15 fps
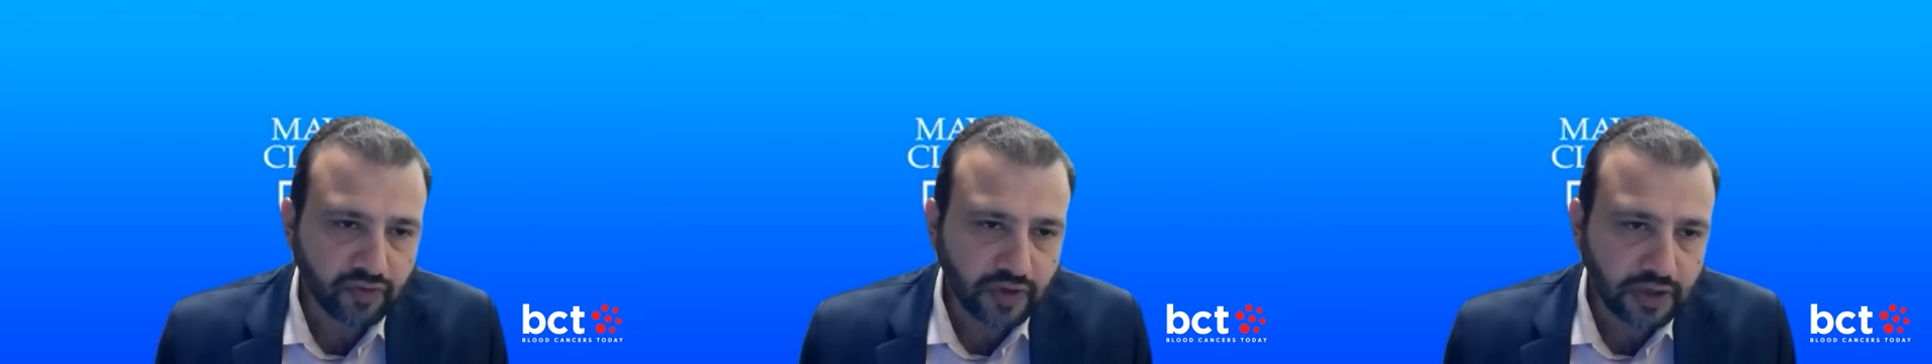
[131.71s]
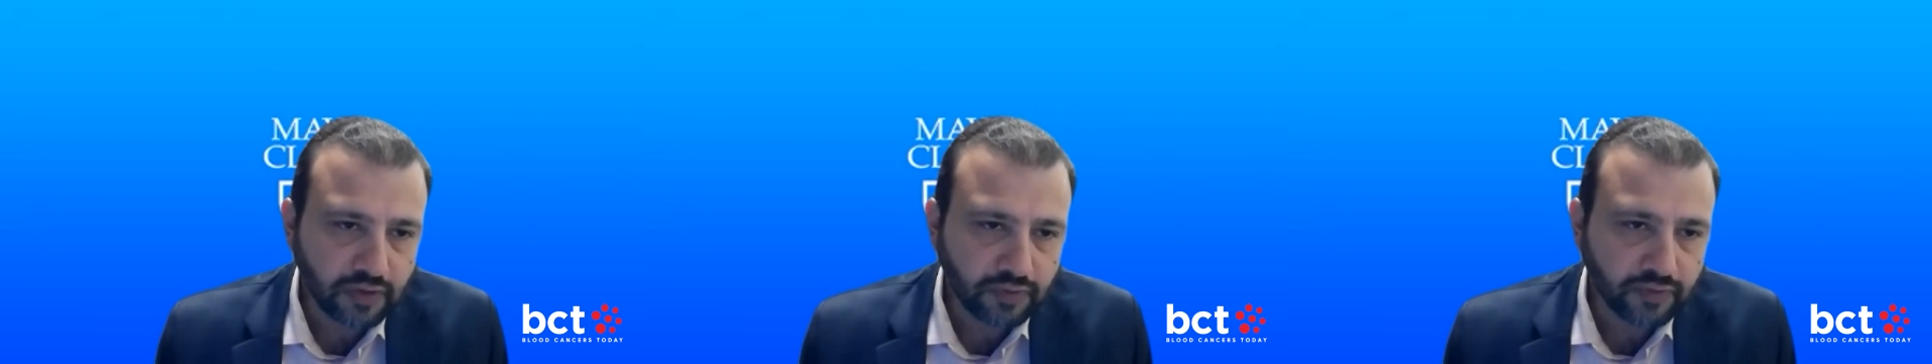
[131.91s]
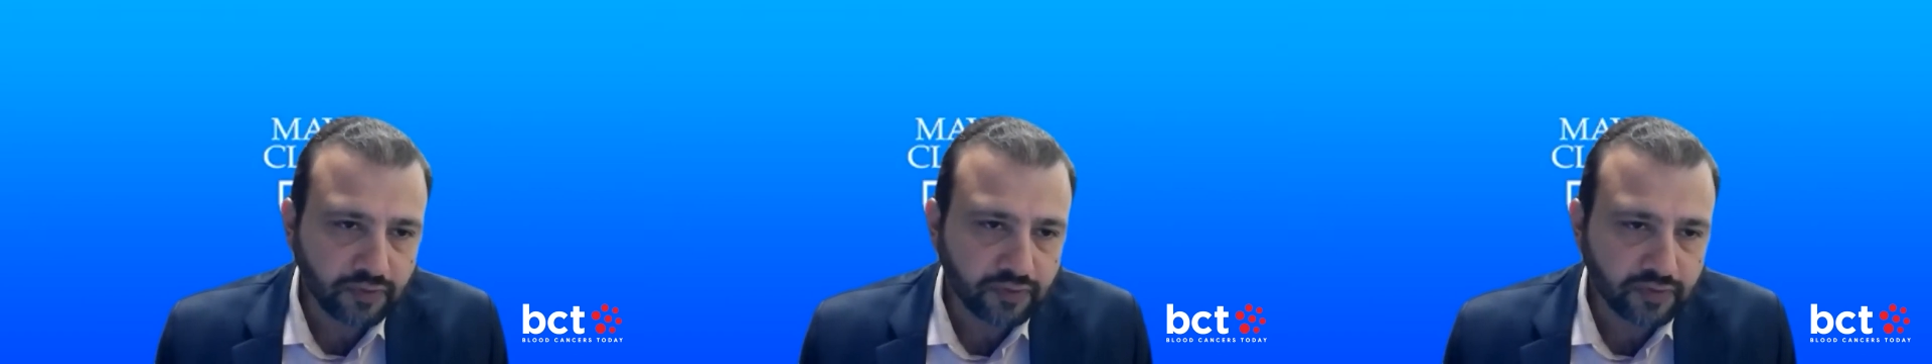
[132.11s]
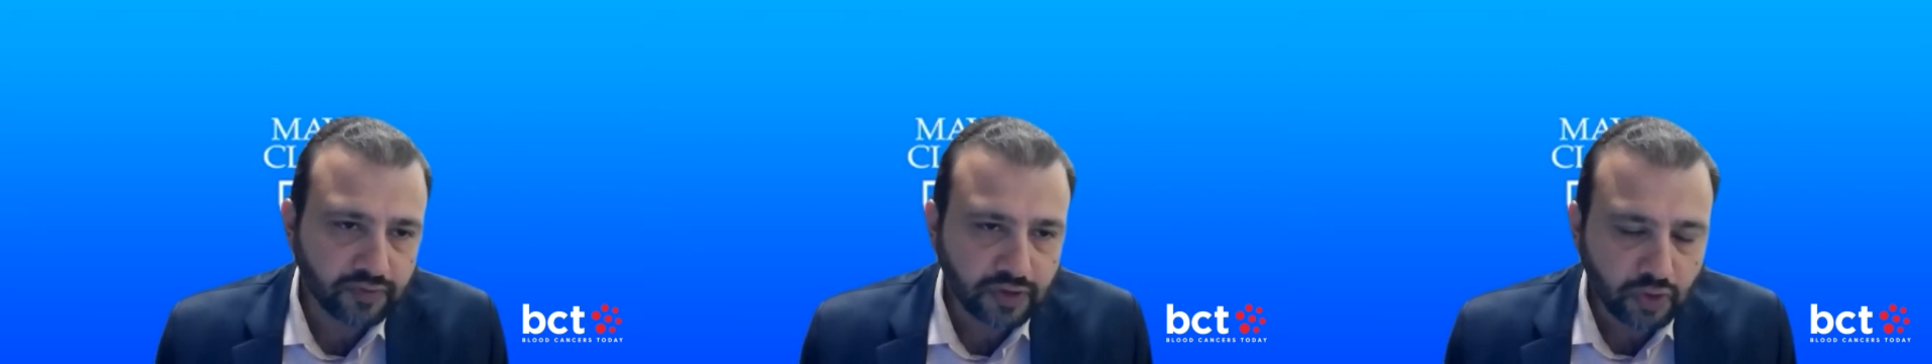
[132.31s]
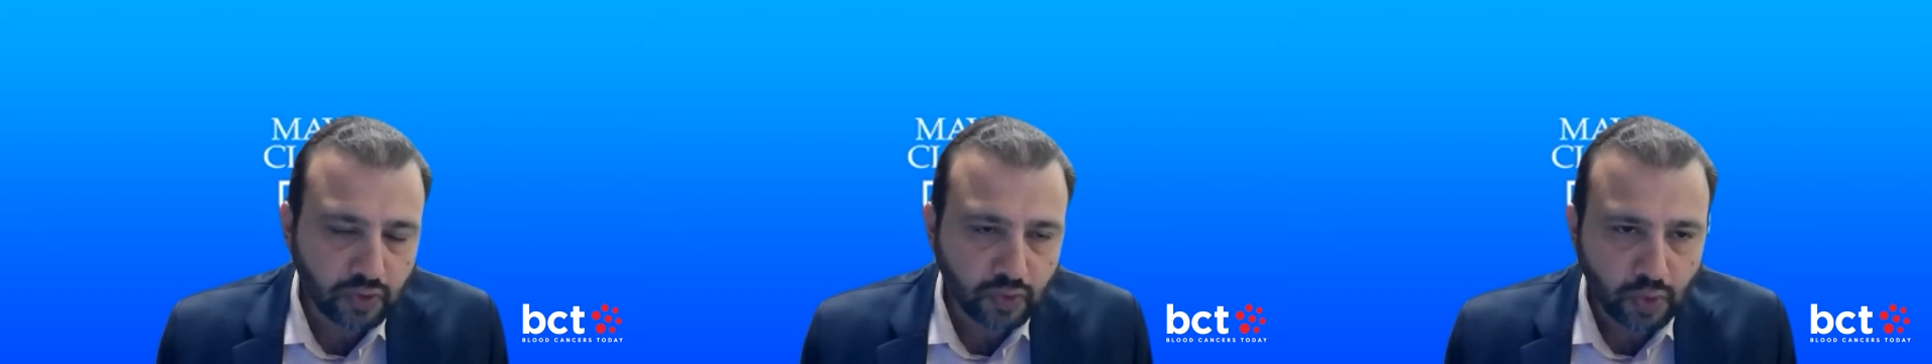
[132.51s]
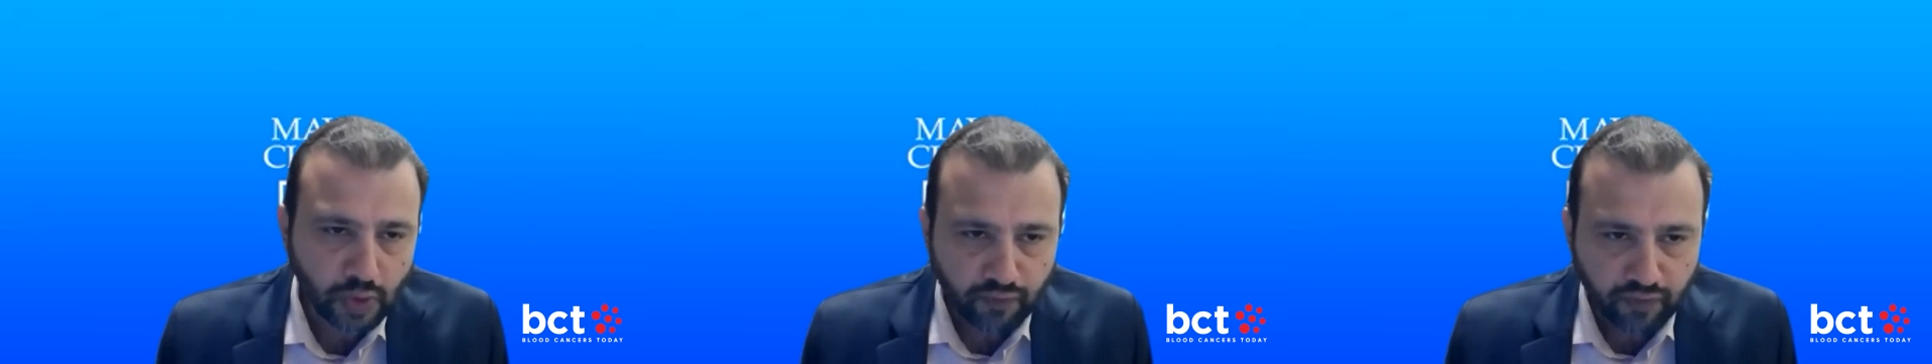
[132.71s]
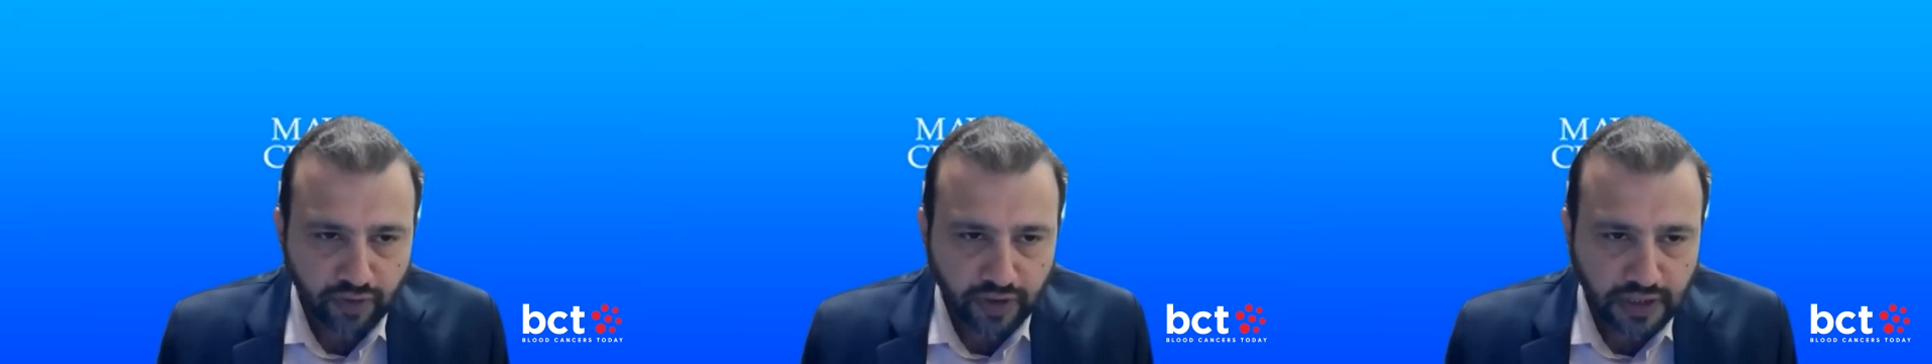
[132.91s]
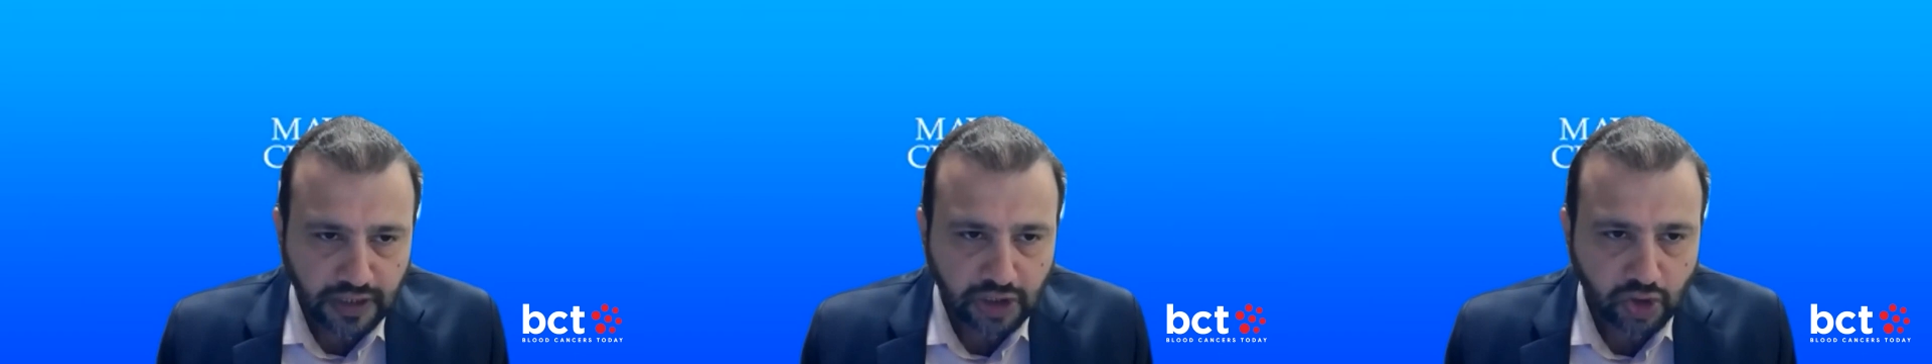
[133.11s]
sequence U2F
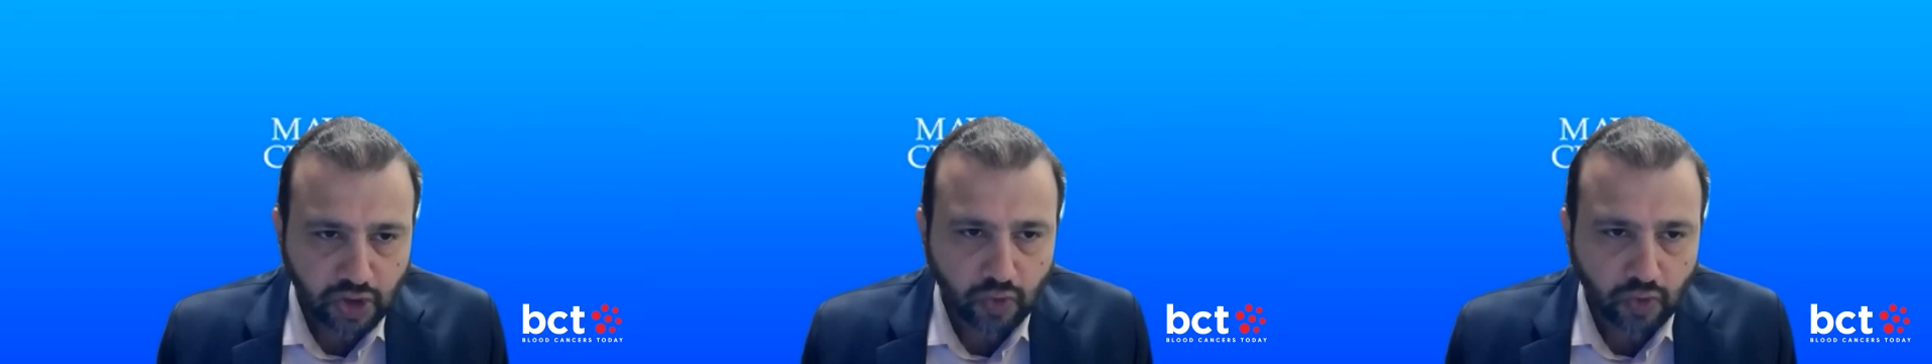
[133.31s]
variant